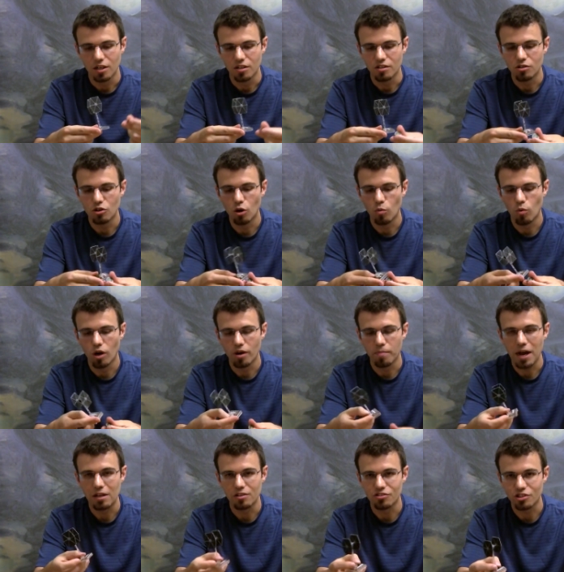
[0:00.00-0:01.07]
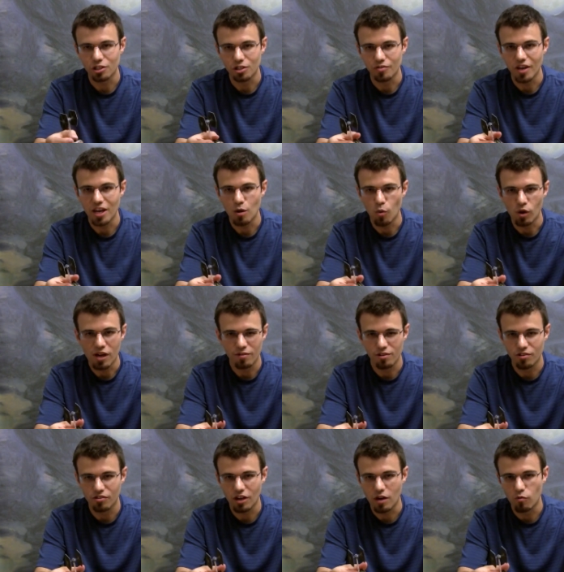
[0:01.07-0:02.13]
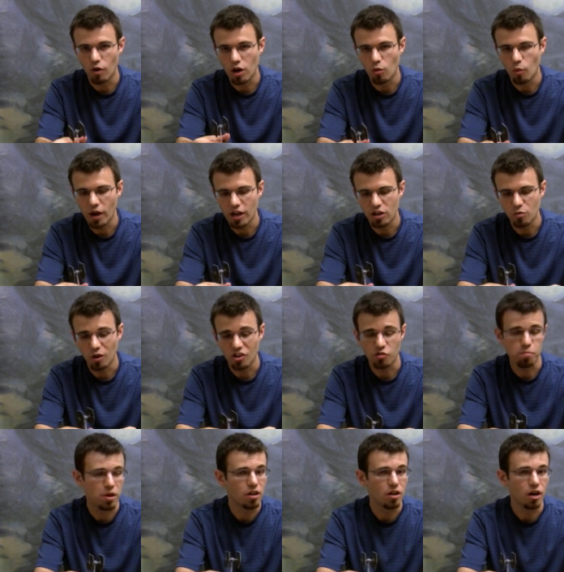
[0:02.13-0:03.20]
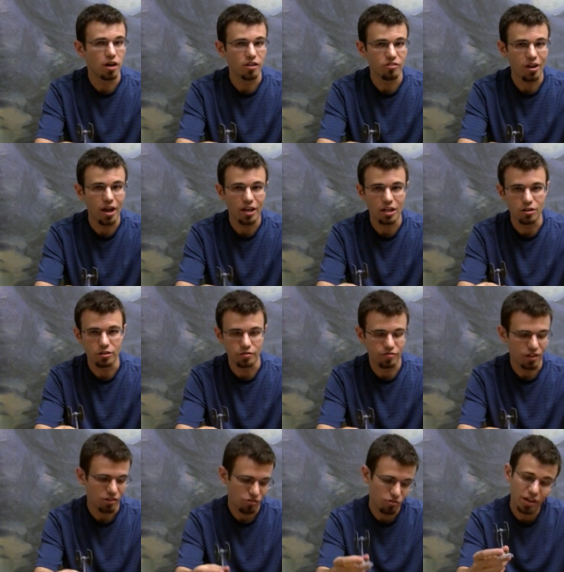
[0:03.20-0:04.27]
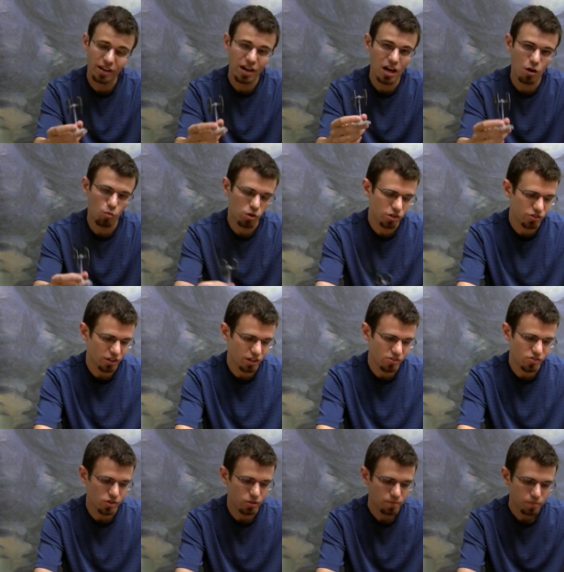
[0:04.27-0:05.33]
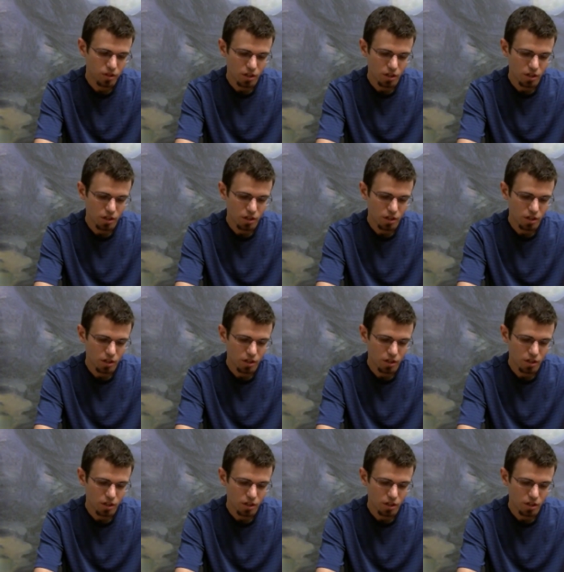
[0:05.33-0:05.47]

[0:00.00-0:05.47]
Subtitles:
You don't want a pilot skill of 8 where you have to decide right away, do you want to spend it on attacking or defense? So that kind of works against her.